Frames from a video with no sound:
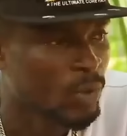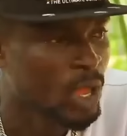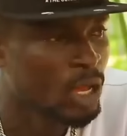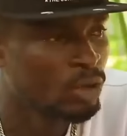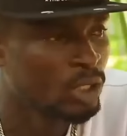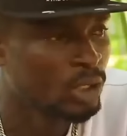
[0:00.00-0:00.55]

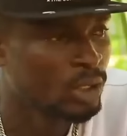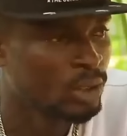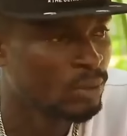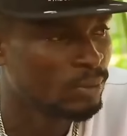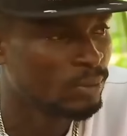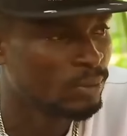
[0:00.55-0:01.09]
did.
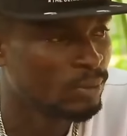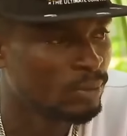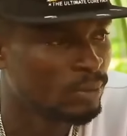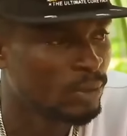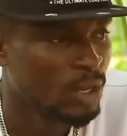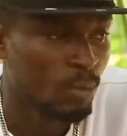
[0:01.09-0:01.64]

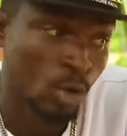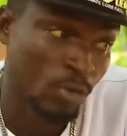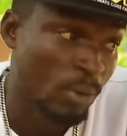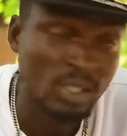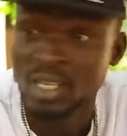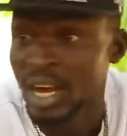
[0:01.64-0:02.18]
But if I may still
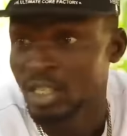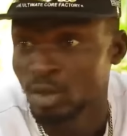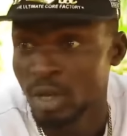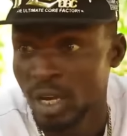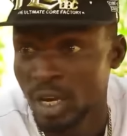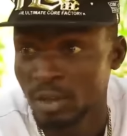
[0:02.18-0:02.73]
ask you
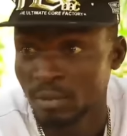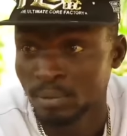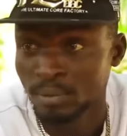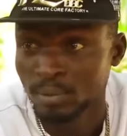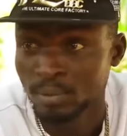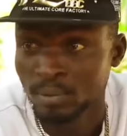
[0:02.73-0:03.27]
again,
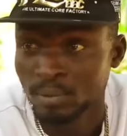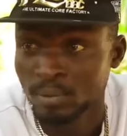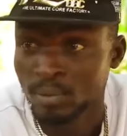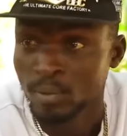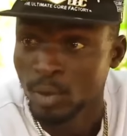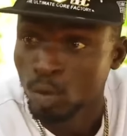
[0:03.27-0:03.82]

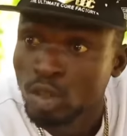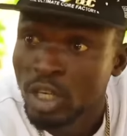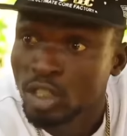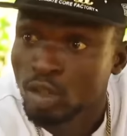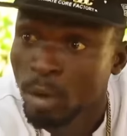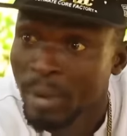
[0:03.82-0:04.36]
who changed your
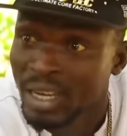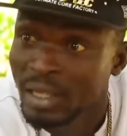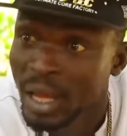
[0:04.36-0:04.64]
mind then?